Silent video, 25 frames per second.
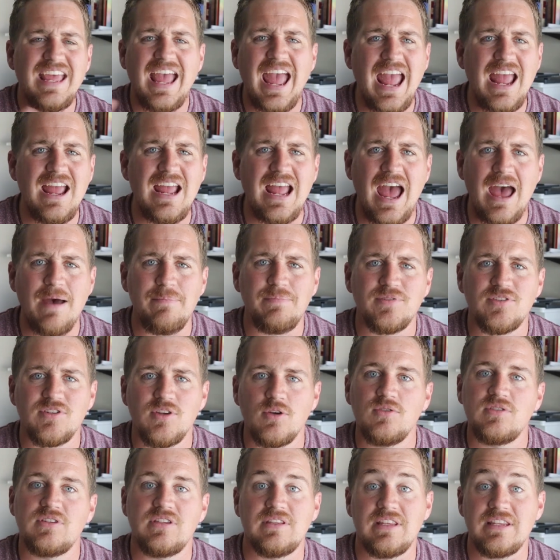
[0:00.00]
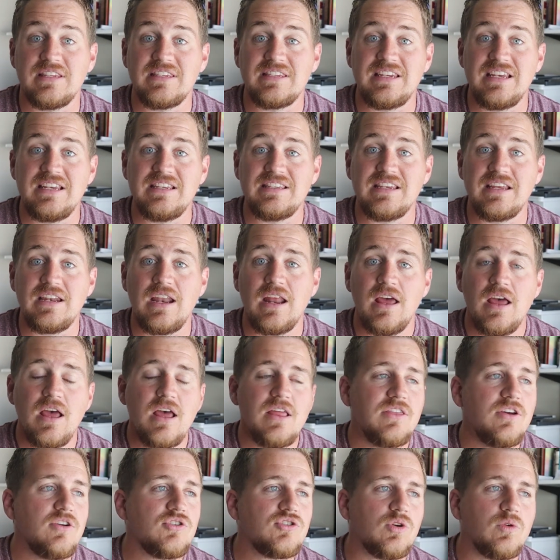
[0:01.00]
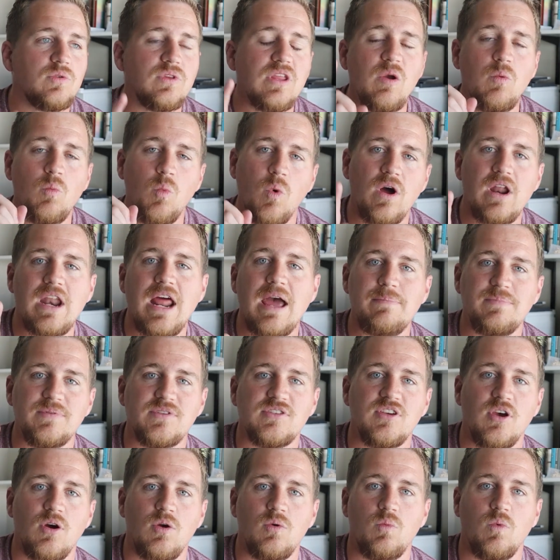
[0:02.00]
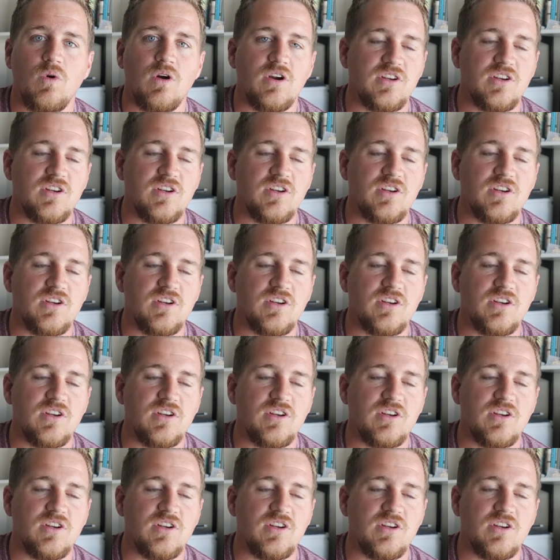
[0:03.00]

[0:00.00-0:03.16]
the eight episodes in the season, there's only one episode